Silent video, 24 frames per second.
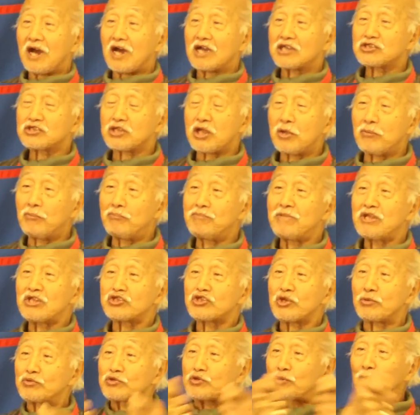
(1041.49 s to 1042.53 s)
as a
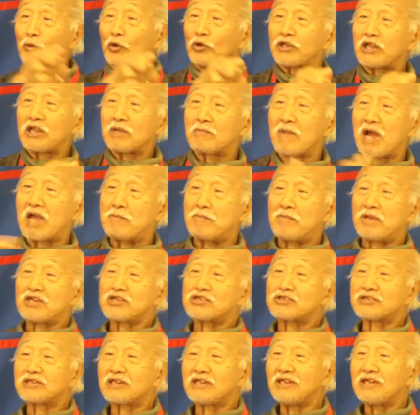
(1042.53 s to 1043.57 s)
means of supporting my
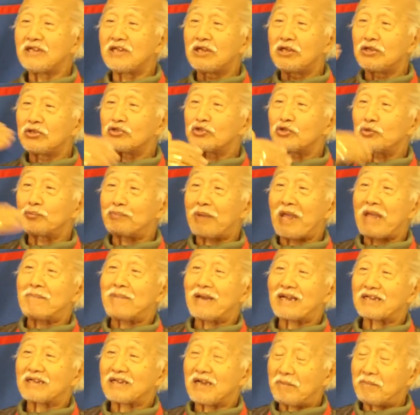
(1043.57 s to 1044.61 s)
ministry to pay
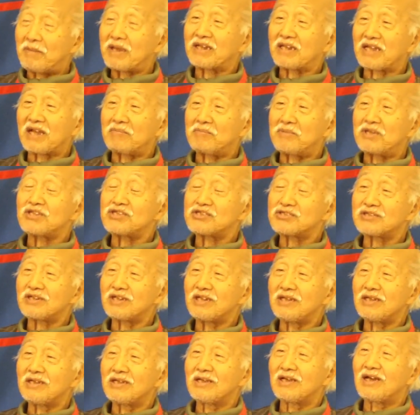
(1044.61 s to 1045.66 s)
back American
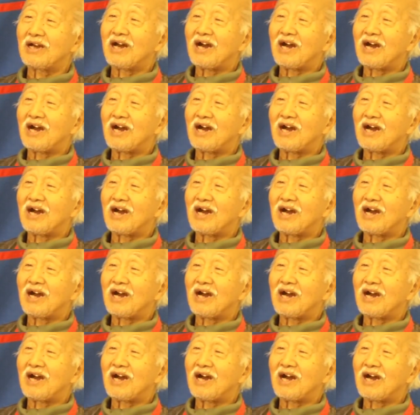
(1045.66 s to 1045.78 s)
ministry.